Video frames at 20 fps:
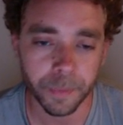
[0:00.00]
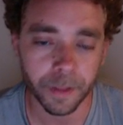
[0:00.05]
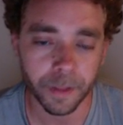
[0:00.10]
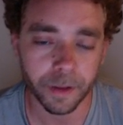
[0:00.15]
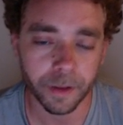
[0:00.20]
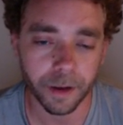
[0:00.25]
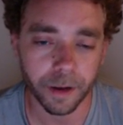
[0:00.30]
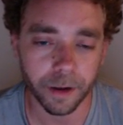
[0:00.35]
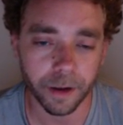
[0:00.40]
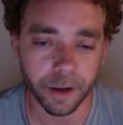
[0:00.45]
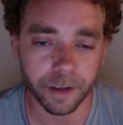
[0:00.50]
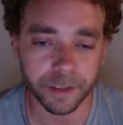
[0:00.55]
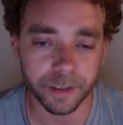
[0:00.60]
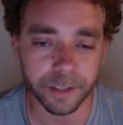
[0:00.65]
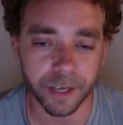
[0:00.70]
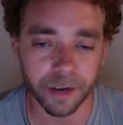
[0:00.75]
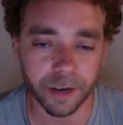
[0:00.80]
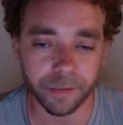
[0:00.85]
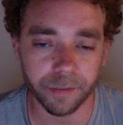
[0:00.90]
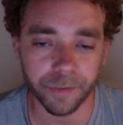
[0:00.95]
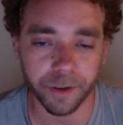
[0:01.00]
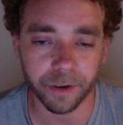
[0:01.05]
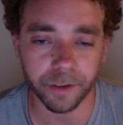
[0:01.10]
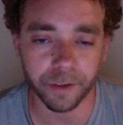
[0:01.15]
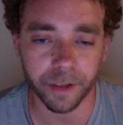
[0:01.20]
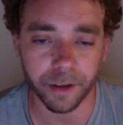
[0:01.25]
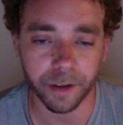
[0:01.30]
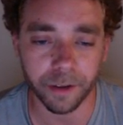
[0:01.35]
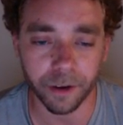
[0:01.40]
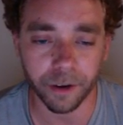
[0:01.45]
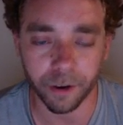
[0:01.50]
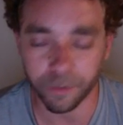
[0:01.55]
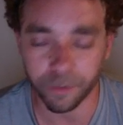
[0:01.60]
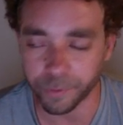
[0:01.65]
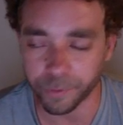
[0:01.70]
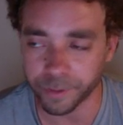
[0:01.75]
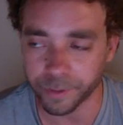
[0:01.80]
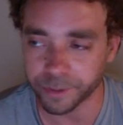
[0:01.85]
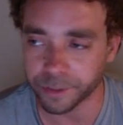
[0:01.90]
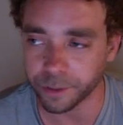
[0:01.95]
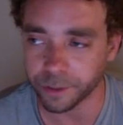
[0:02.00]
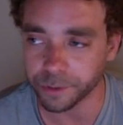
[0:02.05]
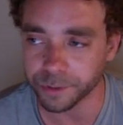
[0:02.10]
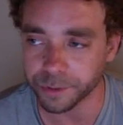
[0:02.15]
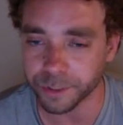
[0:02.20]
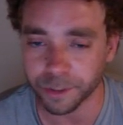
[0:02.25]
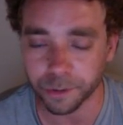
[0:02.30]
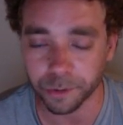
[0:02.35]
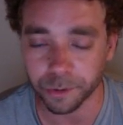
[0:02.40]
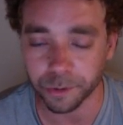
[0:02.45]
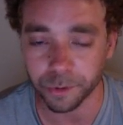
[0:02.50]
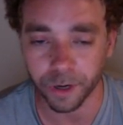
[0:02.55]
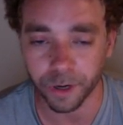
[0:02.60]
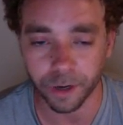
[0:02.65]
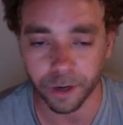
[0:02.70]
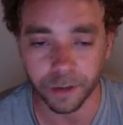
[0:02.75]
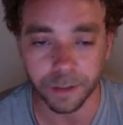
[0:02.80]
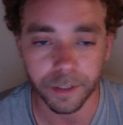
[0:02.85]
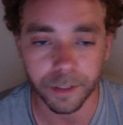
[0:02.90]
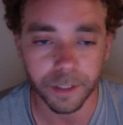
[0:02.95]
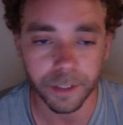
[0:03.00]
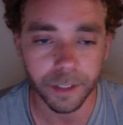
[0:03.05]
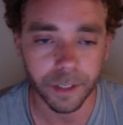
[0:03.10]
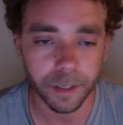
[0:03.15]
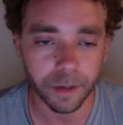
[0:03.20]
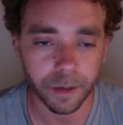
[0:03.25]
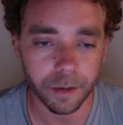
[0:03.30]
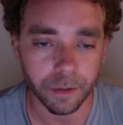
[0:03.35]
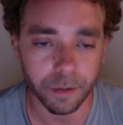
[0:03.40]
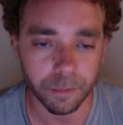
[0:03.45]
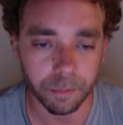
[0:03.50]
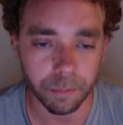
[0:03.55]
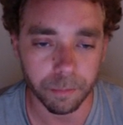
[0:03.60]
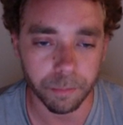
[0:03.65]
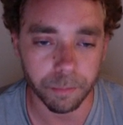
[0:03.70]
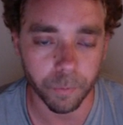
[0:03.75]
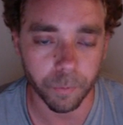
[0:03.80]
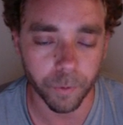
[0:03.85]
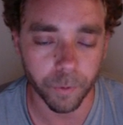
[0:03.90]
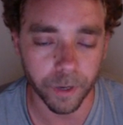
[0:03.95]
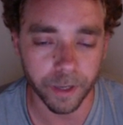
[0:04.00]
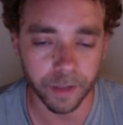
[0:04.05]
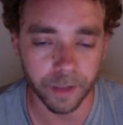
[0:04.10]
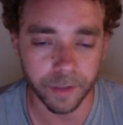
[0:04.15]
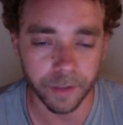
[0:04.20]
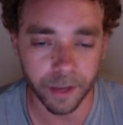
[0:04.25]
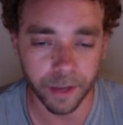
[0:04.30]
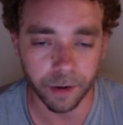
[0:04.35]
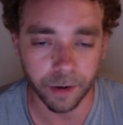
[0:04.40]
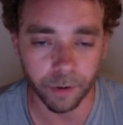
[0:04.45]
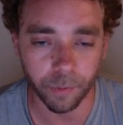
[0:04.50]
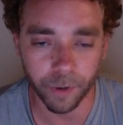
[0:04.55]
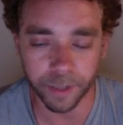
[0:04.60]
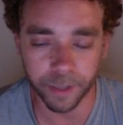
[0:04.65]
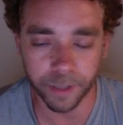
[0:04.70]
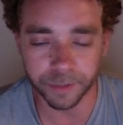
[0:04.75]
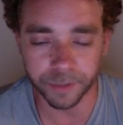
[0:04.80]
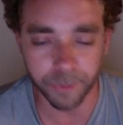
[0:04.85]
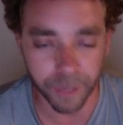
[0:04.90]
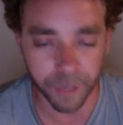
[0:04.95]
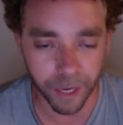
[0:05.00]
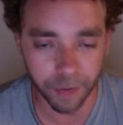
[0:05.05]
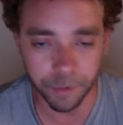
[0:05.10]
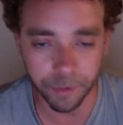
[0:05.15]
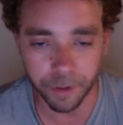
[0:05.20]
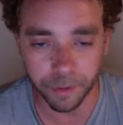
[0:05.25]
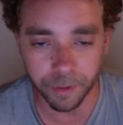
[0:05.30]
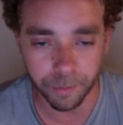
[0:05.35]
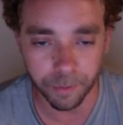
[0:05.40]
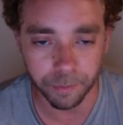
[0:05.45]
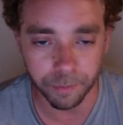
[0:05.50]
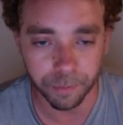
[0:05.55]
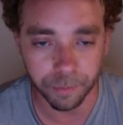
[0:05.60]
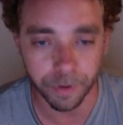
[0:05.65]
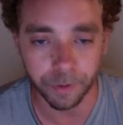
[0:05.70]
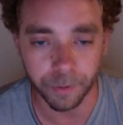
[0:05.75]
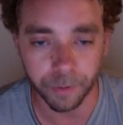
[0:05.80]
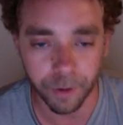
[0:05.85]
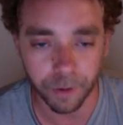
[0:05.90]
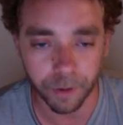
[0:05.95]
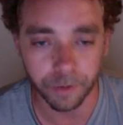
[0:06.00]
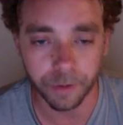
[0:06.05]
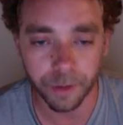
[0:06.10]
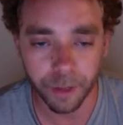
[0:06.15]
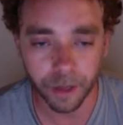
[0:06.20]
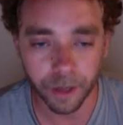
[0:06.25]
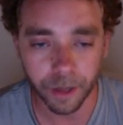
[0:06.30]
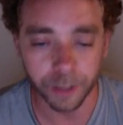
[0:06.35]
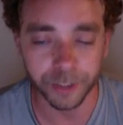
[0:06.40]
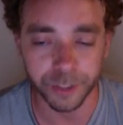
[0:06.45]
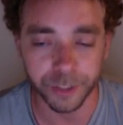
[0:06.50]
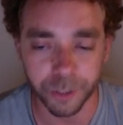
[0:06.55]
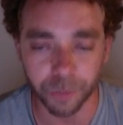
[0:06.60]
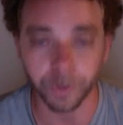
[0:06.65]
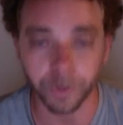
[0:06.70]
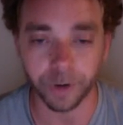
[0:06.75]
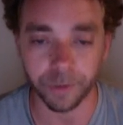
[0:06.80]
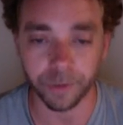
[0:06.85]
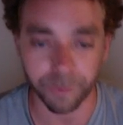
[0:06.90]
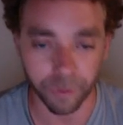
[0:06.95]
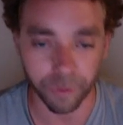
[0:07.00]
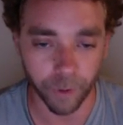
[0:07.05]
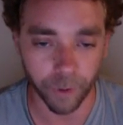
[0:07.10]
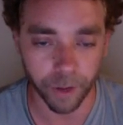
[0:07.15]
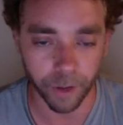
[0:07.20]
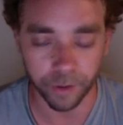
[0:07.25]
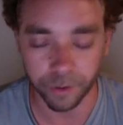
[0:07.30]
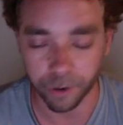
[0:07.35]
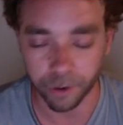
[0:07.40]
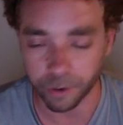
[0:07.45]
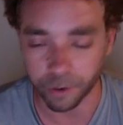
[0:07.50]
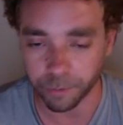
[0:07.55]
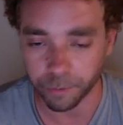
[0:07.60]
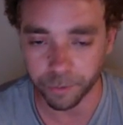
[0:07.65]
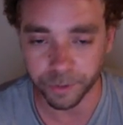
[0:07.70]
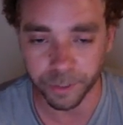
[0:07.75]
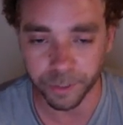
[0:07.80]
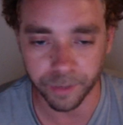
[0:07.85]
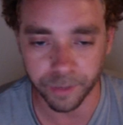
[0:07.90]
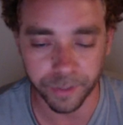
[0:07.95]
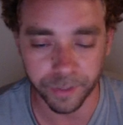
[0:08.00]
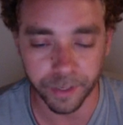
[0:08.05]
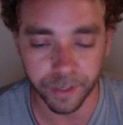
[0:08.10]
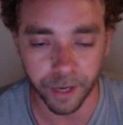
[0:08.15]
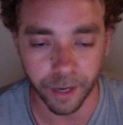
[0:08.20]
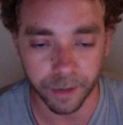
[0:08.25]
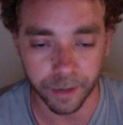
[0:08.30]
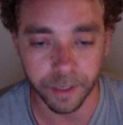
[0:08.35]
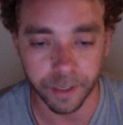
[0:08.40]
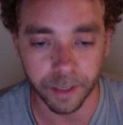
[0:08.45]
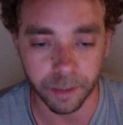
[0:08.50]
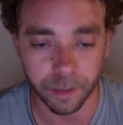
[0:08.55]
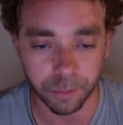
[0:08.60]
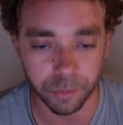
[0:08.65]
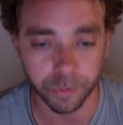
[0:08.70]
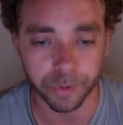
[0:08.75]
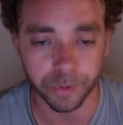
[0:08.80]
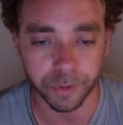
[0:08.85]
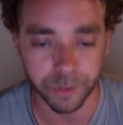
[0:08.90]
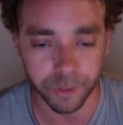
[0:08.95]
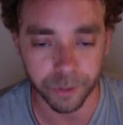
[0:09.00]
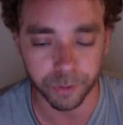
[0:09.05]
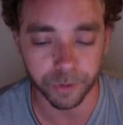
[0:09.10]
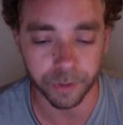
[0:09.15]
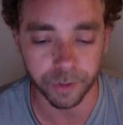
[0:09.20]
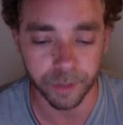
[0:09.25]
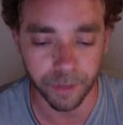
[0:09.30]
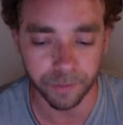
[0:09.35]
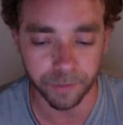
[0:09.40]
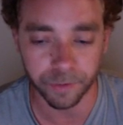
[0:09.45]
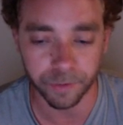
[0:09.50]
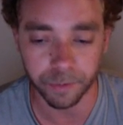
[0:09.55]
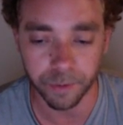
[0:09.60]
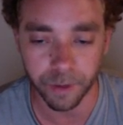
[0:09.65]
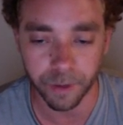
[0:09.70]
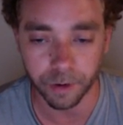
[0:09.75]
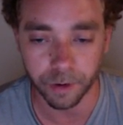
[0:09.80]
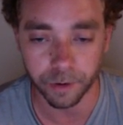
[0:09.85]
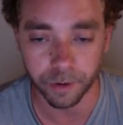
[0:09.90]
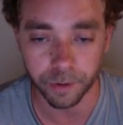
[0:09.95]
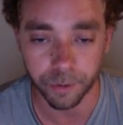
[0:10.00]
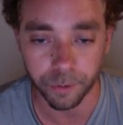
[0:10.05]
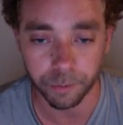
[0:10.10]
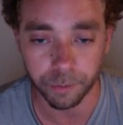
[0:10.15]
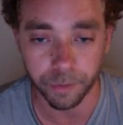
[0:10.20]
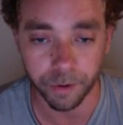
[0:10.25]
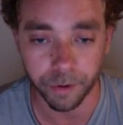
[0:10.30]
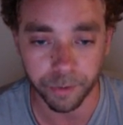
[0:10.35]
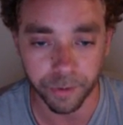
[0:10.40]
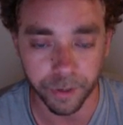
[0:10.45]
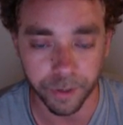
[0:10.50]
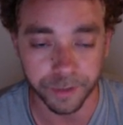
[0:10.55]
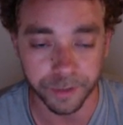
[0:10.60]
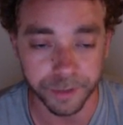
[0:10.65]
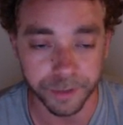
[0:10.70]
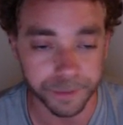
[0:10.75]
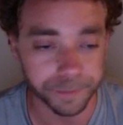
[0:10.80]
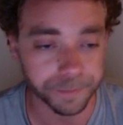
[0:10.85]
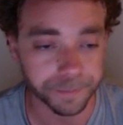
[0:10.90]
I don't know, I just kind of figured that, you know, if we're this close to winning in the NL West, we got to be a shoo-in for the wild card, but we're definitely not. And the Brewers are doing better than us.